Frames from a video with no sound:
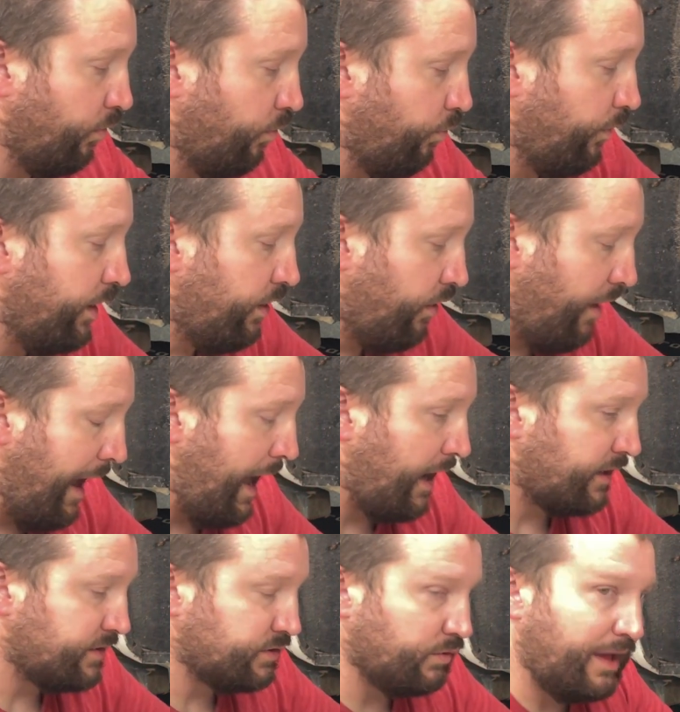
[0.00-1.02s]
rear
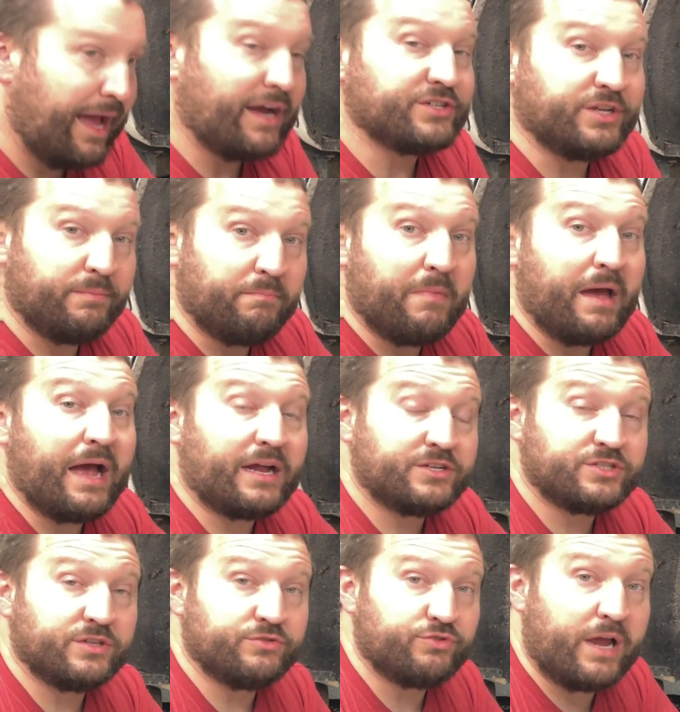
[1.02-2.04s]
axle actually
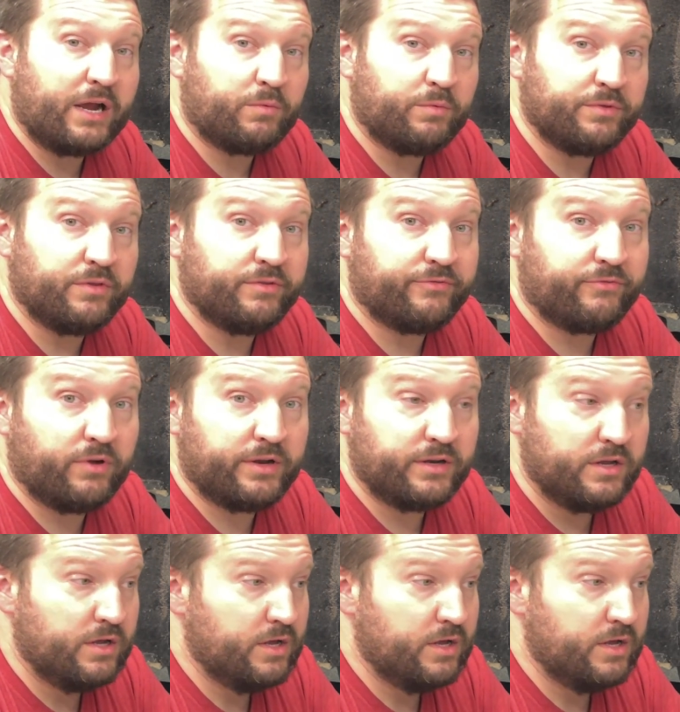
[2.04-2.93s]
match the track width of the front.